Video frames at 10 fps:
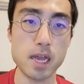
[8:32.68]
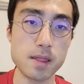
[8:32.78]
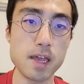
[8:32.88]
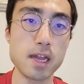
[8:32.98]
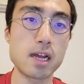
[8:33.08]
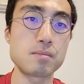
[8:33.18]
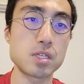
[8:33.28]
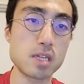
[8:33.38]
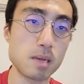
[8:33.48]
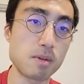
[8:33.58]
And then
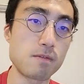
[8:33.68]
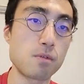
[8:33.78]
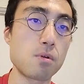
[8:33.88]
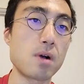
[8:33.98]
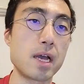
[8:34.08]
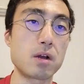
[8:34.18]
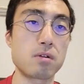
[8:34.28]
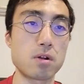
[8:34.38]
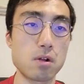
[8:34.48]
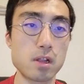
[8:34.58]
just like before, I
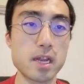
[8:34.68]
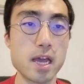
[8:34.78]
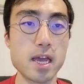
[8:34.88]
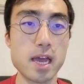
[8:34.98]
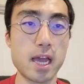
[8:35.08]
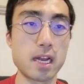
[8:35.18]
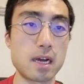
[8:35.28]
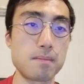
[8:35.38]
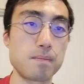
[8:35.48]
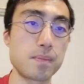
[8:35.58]
go on a holiday and
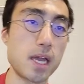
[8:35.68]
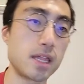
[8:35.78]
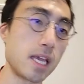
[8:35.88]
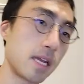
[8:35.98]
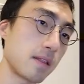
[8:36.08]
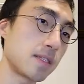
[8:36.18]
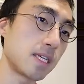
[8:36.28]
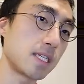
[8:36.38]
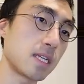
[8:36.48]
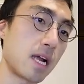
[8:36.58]
at the end of the
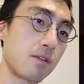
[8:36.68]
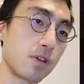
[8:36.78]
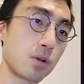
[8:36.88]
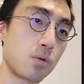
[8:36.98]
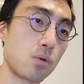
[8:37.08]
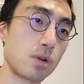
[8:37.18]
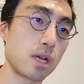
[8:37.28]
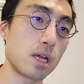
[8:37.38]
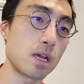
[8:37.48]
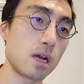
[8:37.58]
season, I
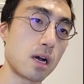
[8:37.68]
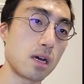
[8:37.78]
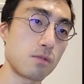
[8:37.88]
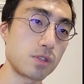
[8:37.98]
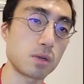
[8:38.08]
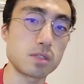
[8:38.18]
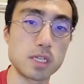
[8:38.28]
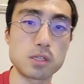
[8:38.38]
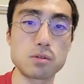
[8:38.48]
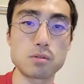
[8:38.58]
record the results
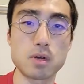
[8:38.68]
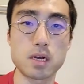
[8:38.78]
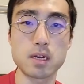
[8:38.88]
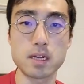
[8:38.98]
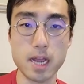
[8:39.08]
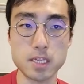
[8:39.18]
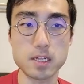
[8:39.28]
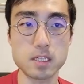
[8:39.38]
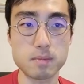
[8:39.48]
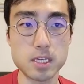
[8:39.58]
into an
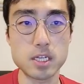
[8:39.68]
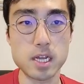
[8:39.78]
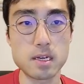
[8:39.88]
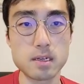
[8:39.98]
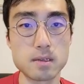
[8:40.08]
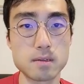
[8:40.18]
Excel spreadsheet.